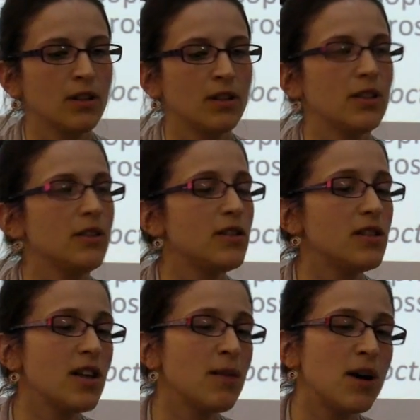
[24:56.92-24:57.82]
So to
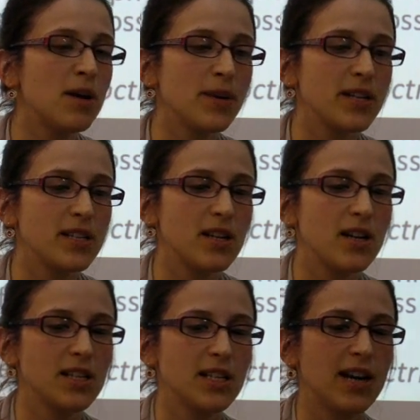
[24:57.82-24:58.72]
sum up, I
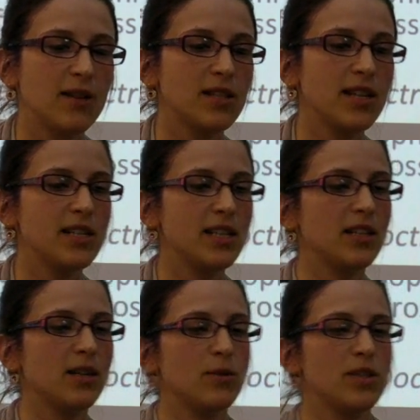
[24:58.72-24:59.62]
started out stating that
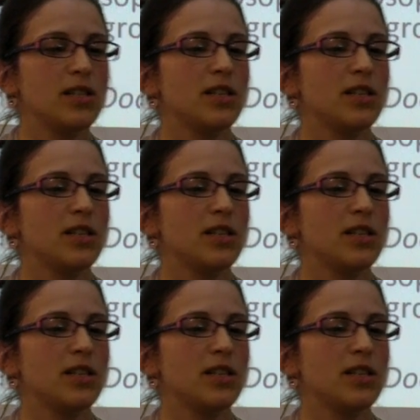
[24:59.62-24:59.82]
I wanted to